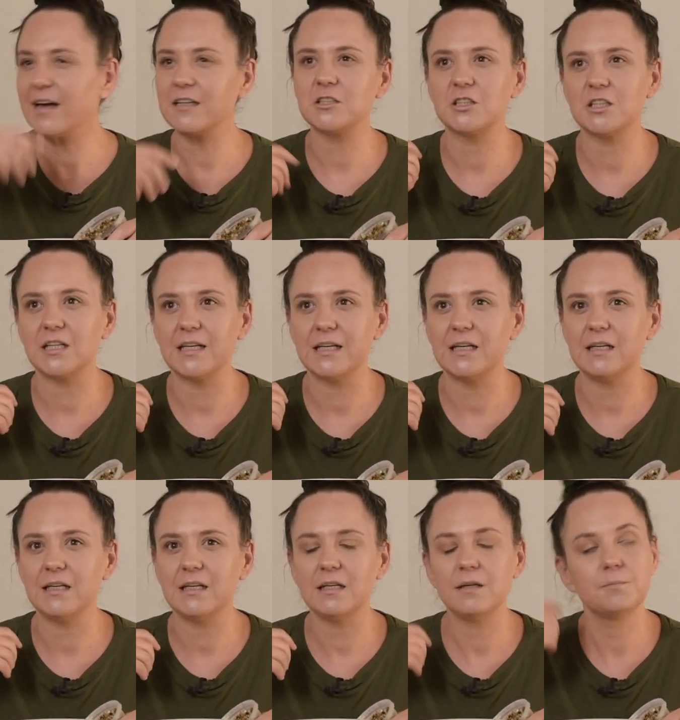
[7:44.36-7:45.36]

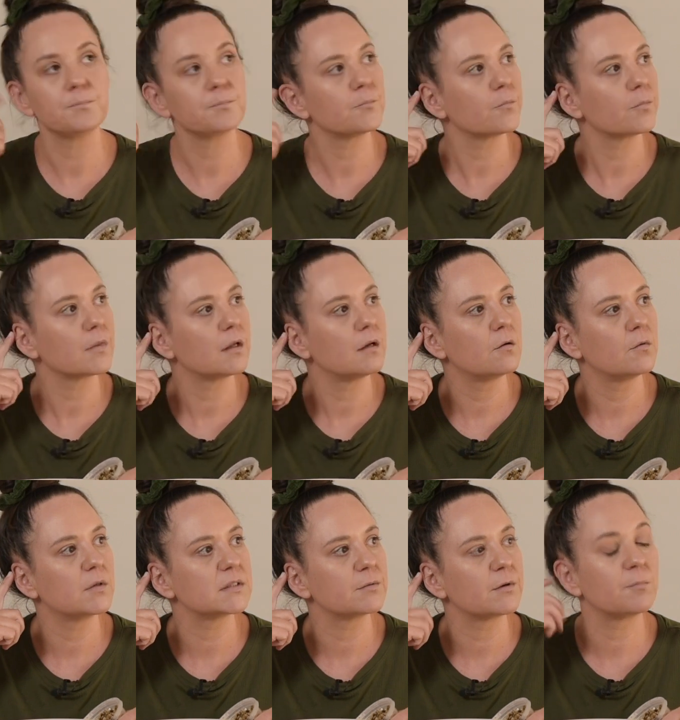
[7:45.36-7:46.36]
actually,
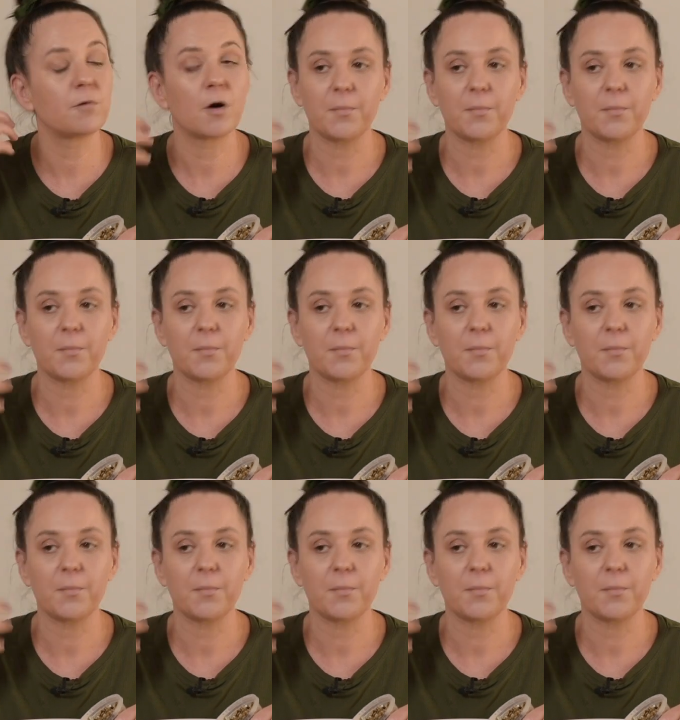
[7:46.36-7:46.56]
what's the word,